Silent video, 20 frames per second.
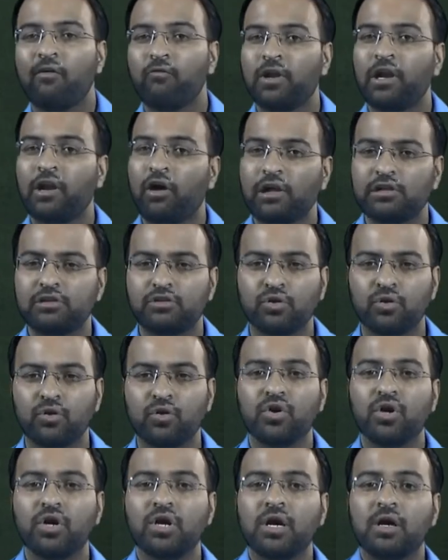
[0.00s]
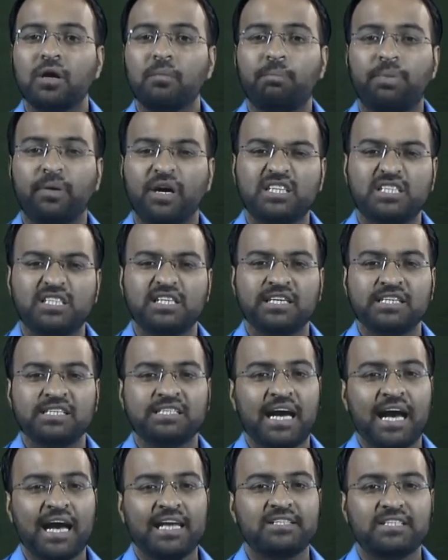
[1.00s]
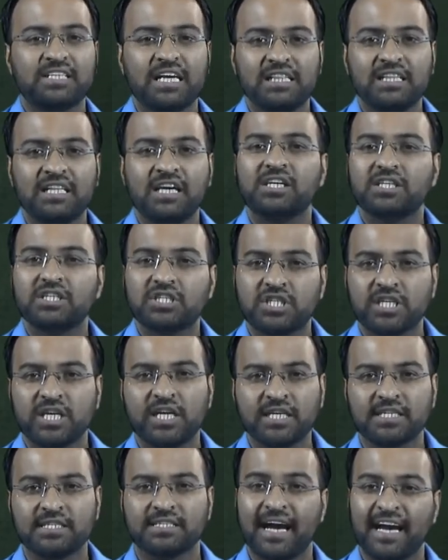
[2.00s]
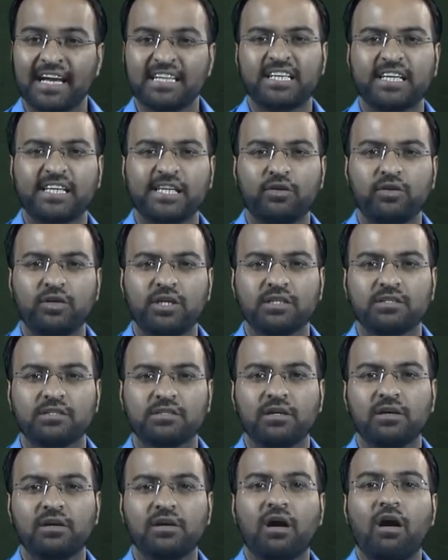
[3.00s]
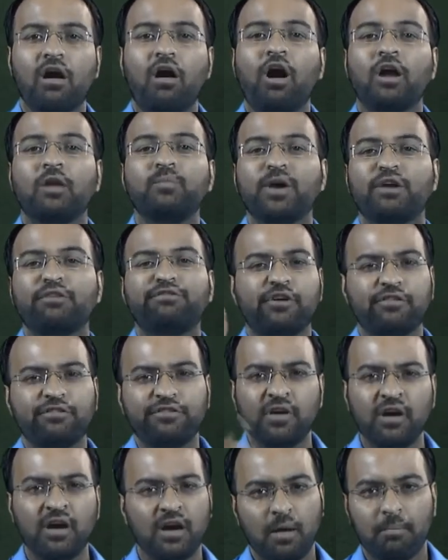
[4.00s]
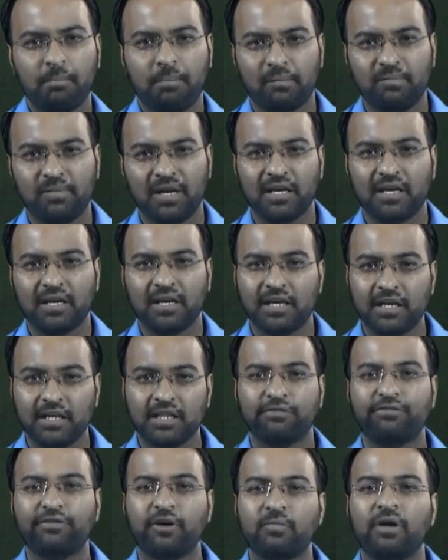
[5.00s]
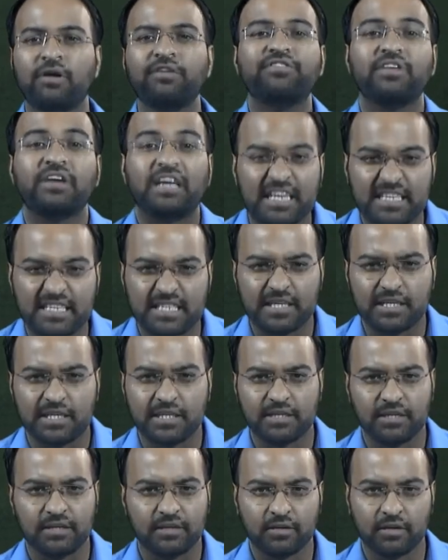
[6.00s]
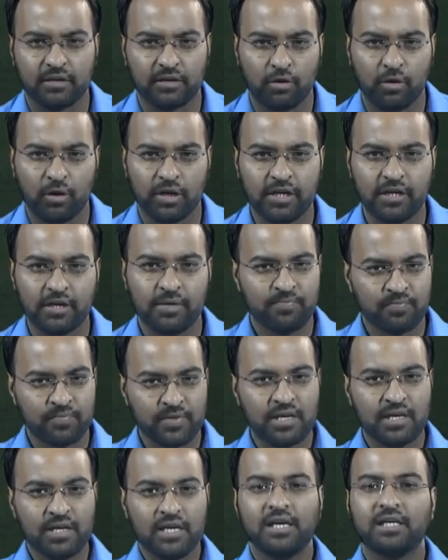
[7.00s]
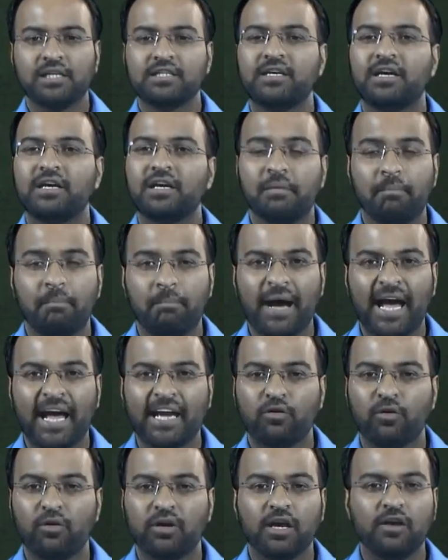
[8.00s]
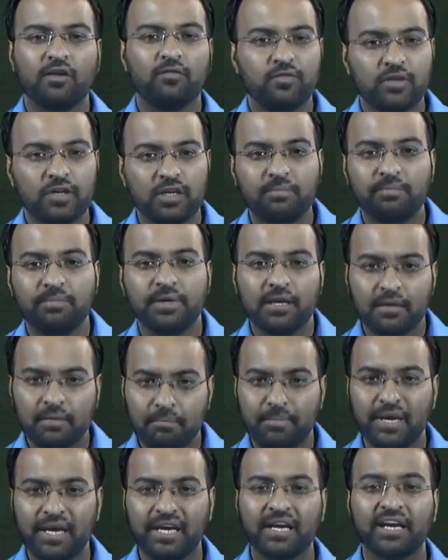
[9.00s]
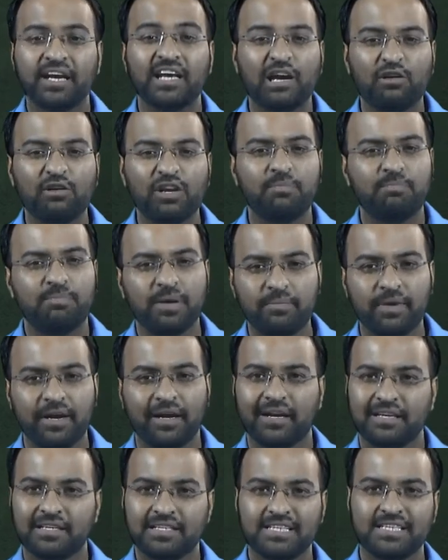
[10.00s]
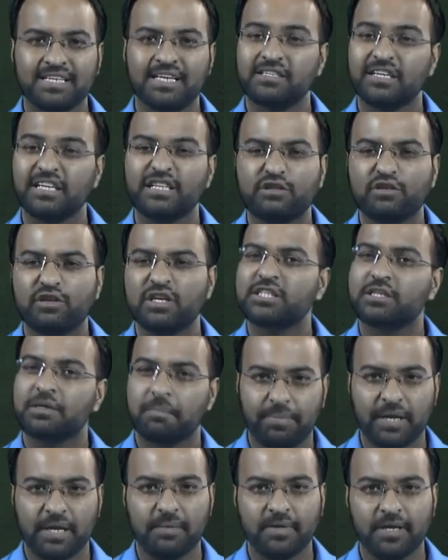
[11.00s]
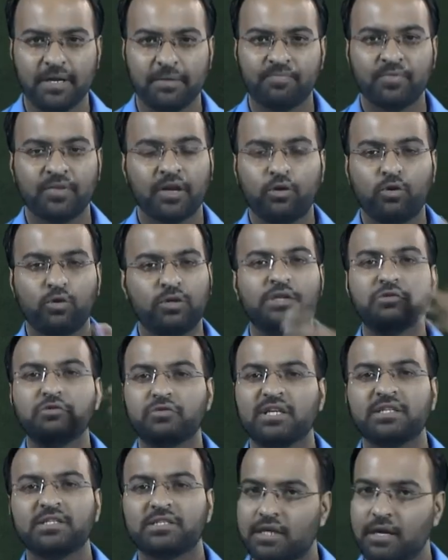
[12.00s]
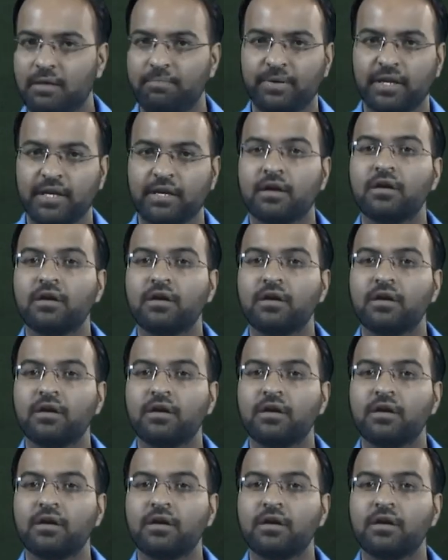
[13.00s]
will also purchase and sell the shares and securities on behalf of public in the form of agent here. Got it? Sir, bank will be making regular payment such as insurance premium to the insurance company